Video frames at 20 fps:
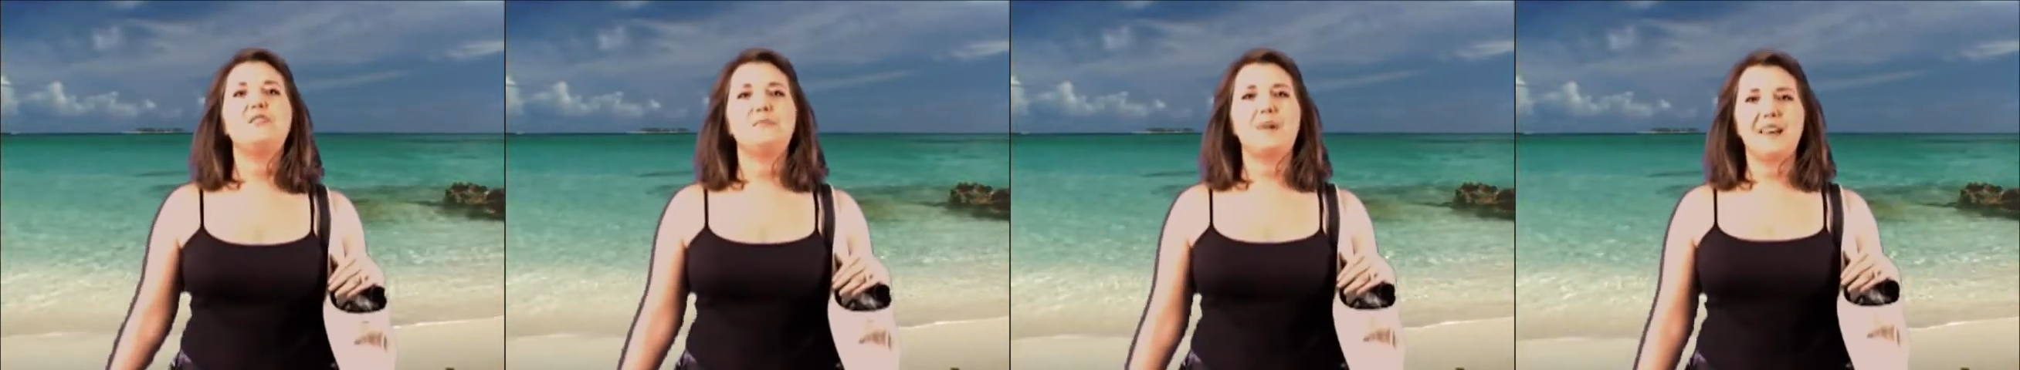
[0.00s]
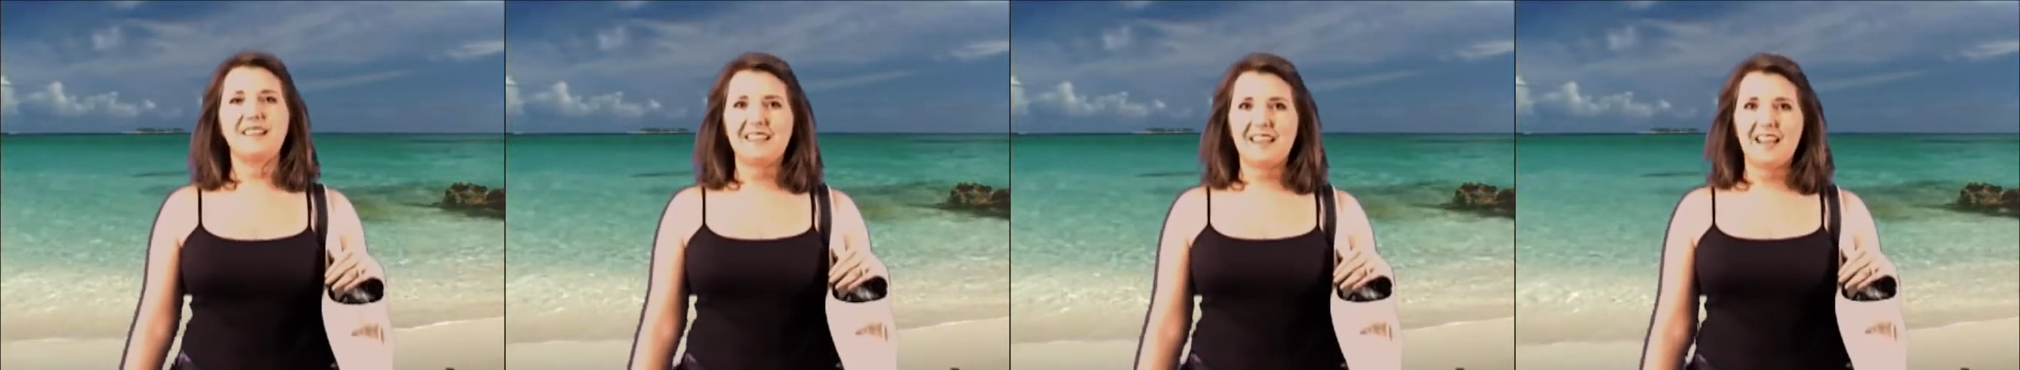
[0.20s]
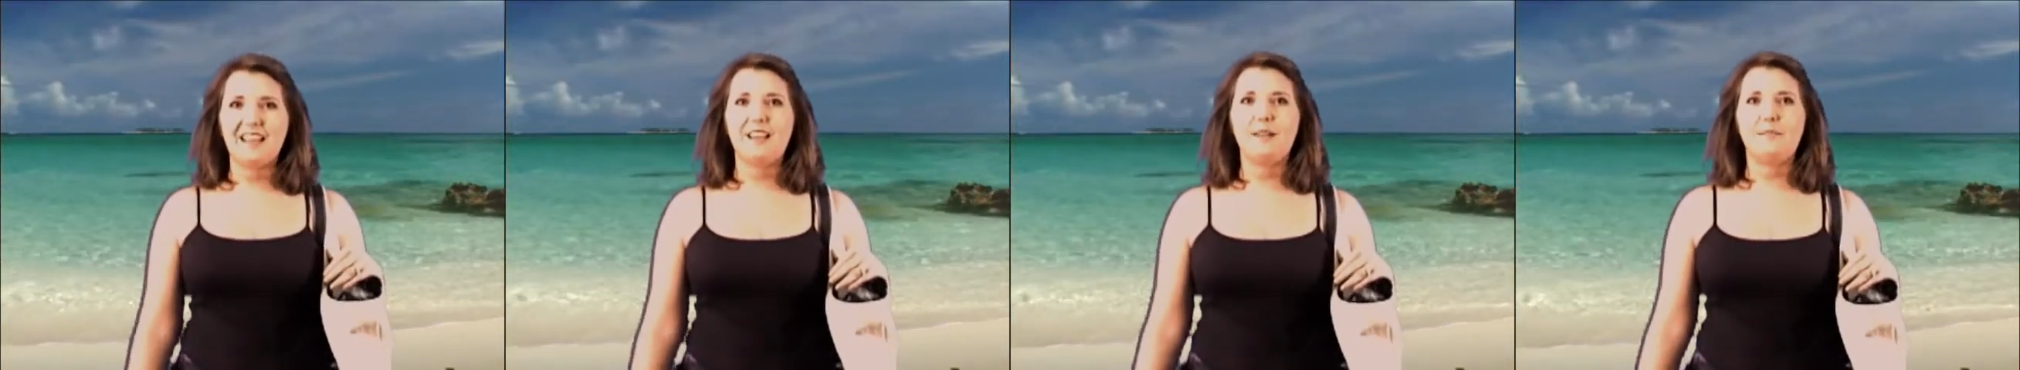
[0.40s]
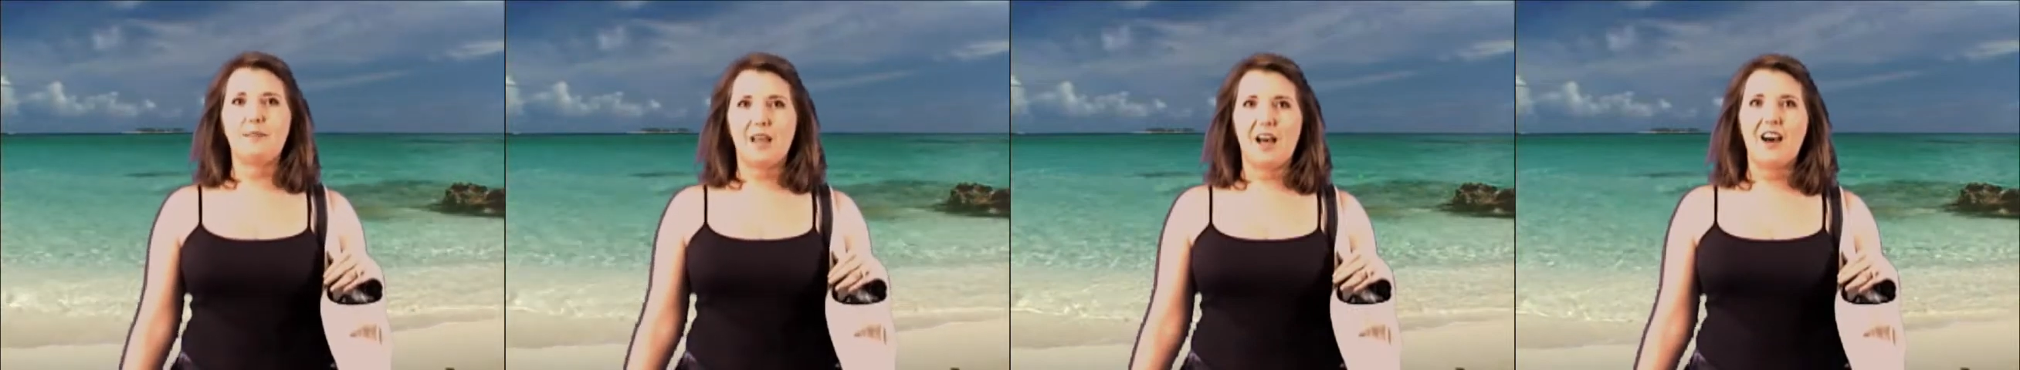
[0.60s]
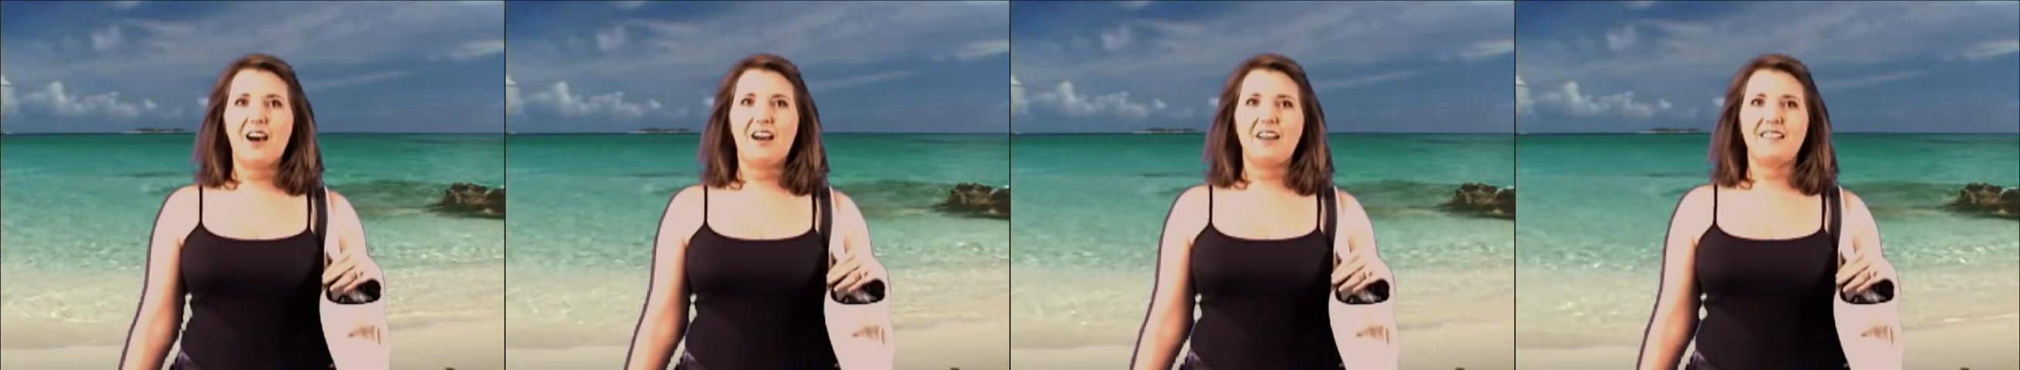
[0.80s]
through my daily
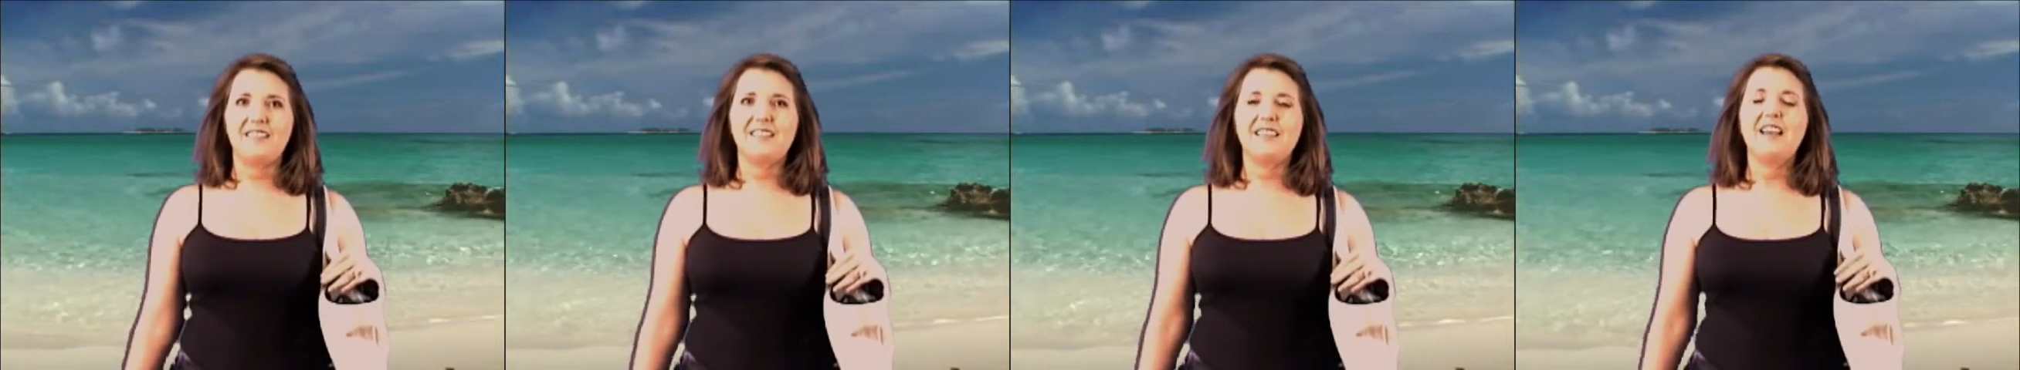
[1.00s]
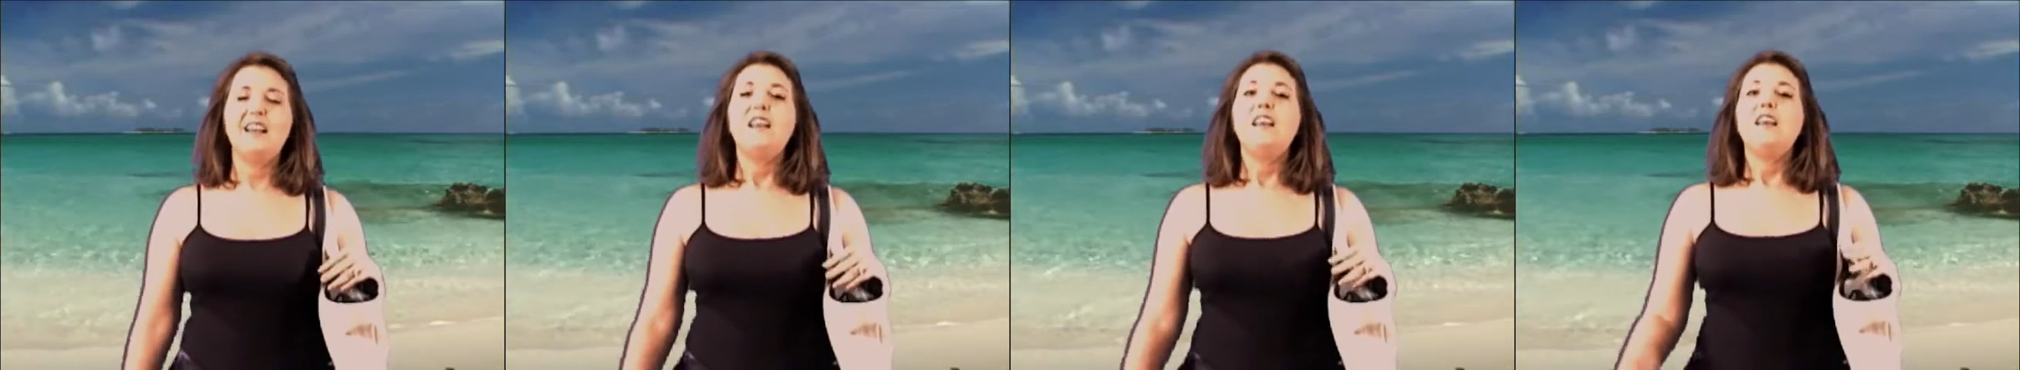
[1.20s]
blogs.